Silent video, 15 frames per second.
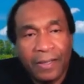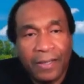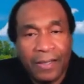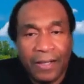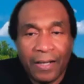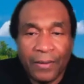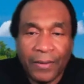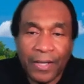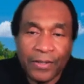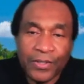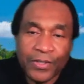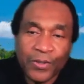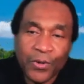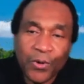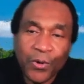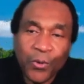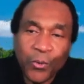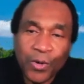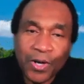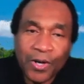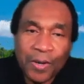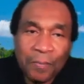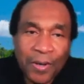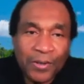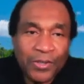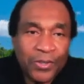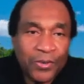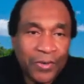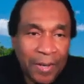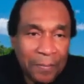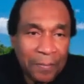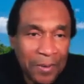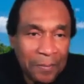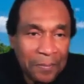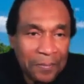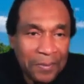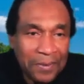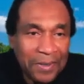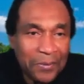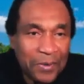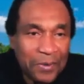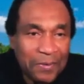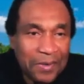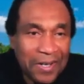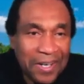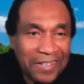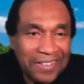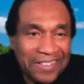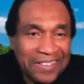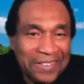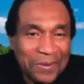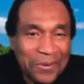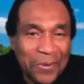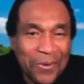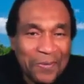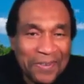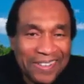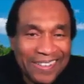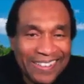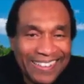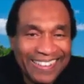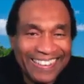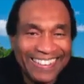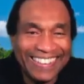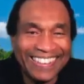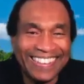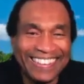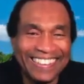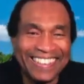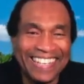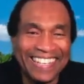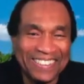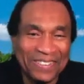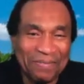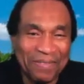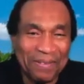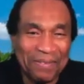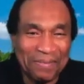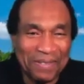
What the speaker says: All right. So we're about to wrap up because we've gone a little over. Probably